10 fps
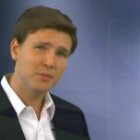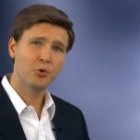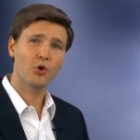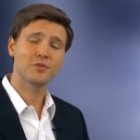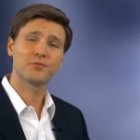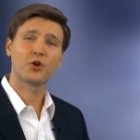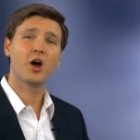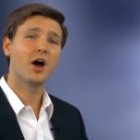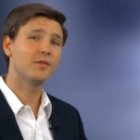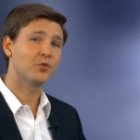important for a
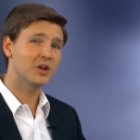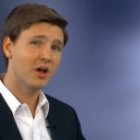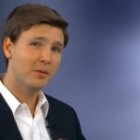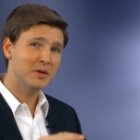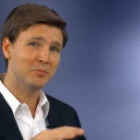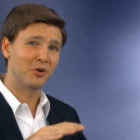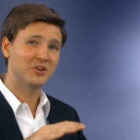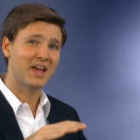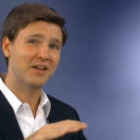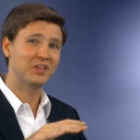hovering
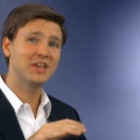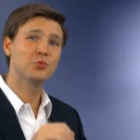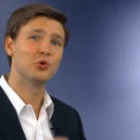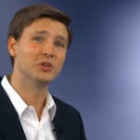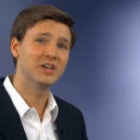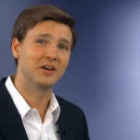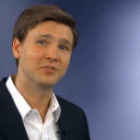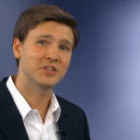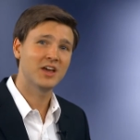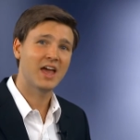hummingbird to have equal
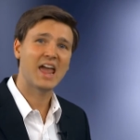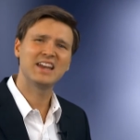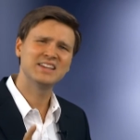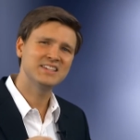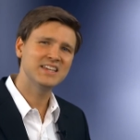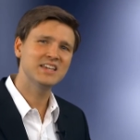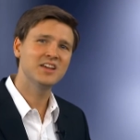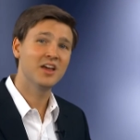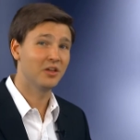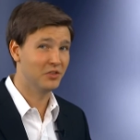lift, and indeed,
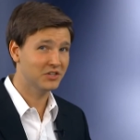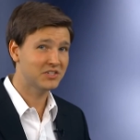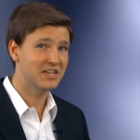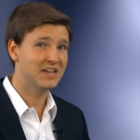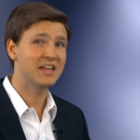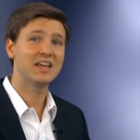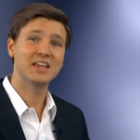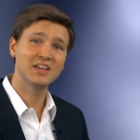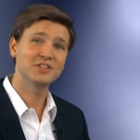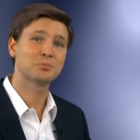this need
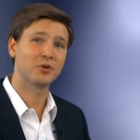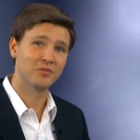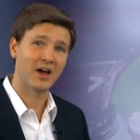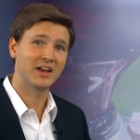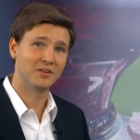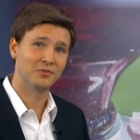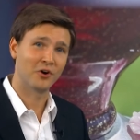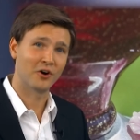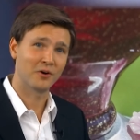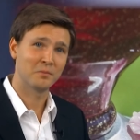is provided
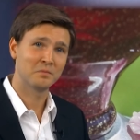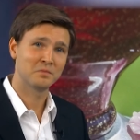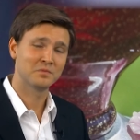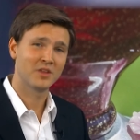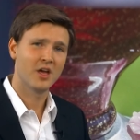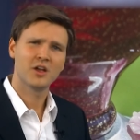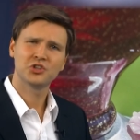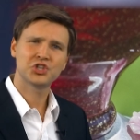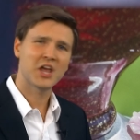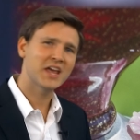for.
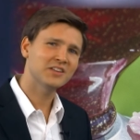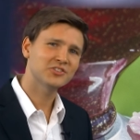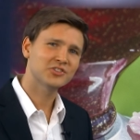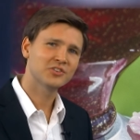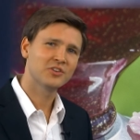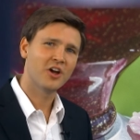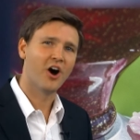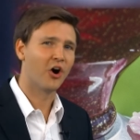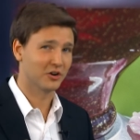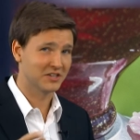Chance
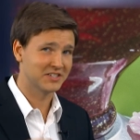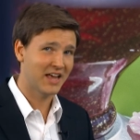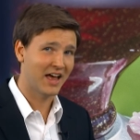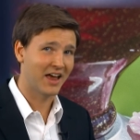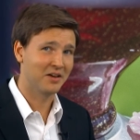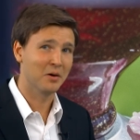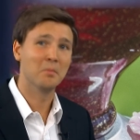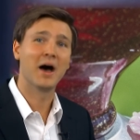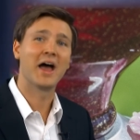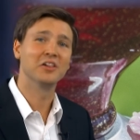are
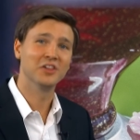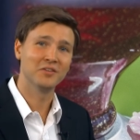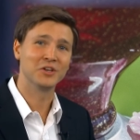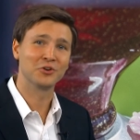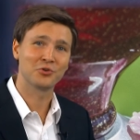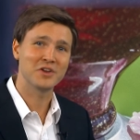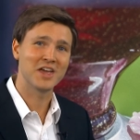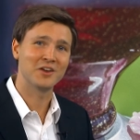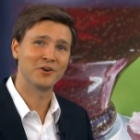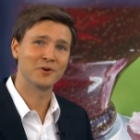designed by a loving
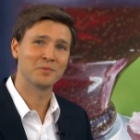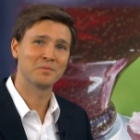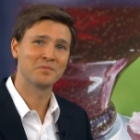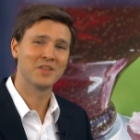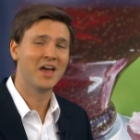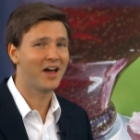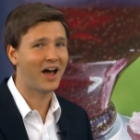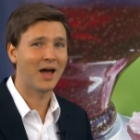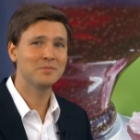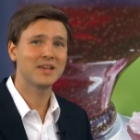Creator.
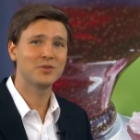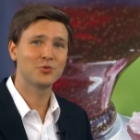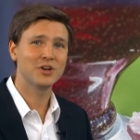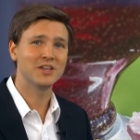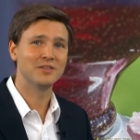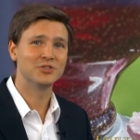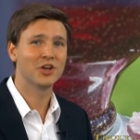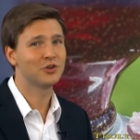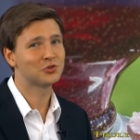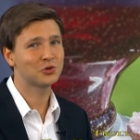I'm David Rives.
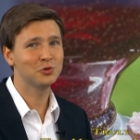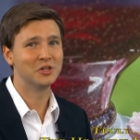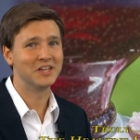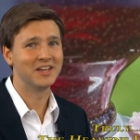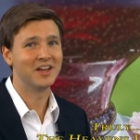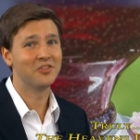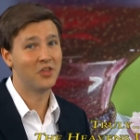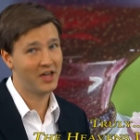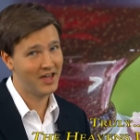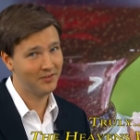Truly,
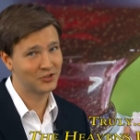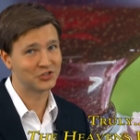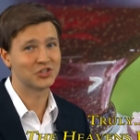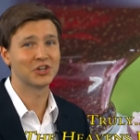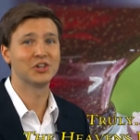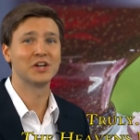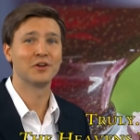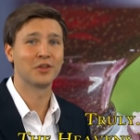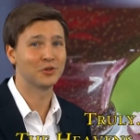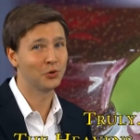the heavens
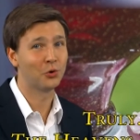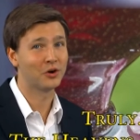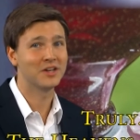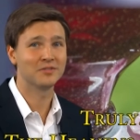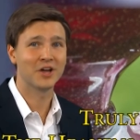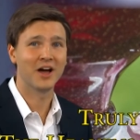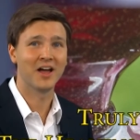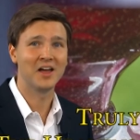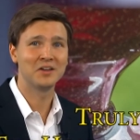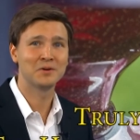declare the glory of
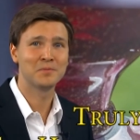God.